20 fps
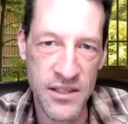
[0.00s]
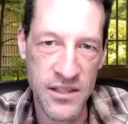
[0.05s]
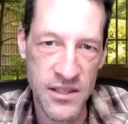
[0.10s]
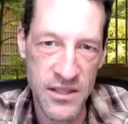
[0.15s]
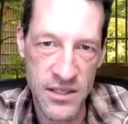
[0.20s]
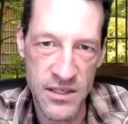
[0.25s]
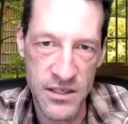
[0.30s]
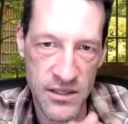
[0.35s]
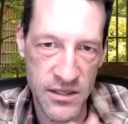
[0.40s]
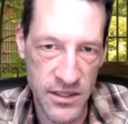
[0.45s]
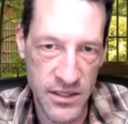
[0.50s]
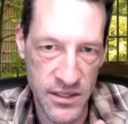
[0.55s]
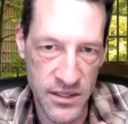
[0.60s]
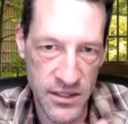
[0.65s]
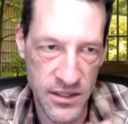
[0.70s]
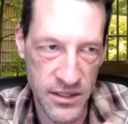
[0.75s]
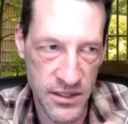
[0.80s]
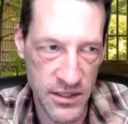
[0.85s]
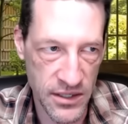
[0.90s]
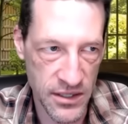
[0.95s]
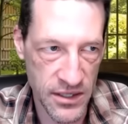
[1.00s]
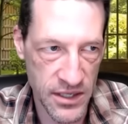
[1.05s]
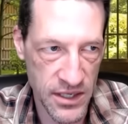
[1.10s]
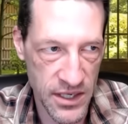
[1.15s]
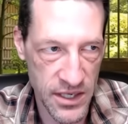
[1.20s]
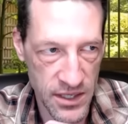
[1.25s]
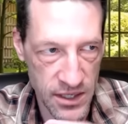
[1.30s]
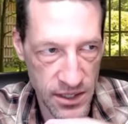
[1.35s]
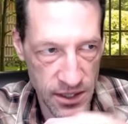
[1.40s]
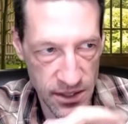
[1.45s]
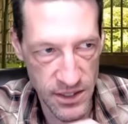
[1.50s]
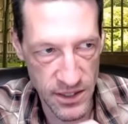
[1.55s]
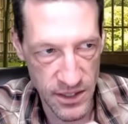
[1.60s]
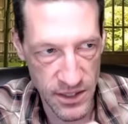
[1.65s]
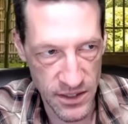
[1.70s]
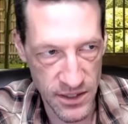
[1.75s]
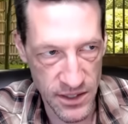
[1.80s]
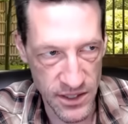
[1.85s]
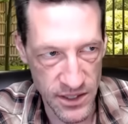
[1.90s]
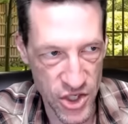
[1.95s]
the the the the,
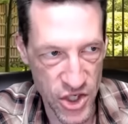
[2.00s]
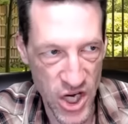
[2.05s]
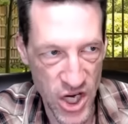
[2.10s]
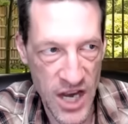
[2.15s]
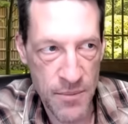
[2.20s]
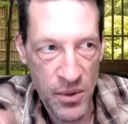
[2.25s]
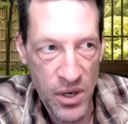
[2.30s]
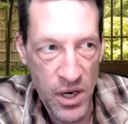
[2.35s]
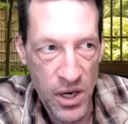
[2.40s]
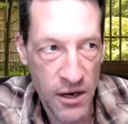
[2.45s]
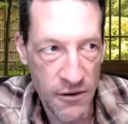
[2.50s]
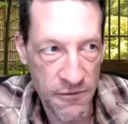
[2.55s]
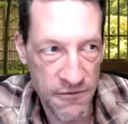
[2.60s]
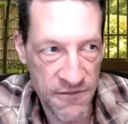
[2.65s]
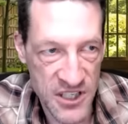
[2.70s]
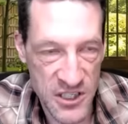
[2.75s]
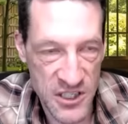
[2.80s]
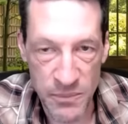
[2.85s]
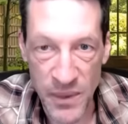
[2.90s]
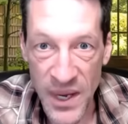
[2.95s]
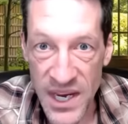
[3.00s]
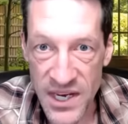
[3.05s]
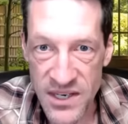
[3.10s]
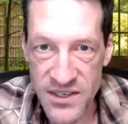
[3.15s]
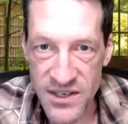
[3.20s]
the shape of space